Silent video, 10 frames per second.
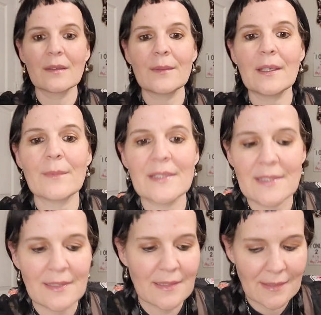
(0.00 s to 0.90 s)
Let me get my
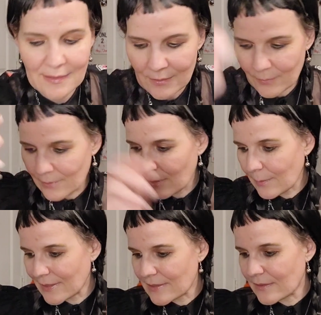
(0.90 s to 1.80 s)
scissors. Where are
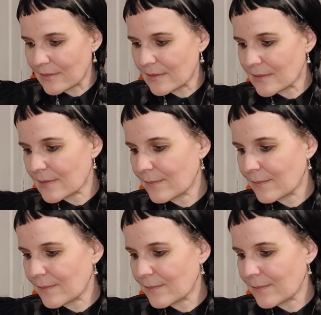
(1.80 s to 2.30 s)
my scissors?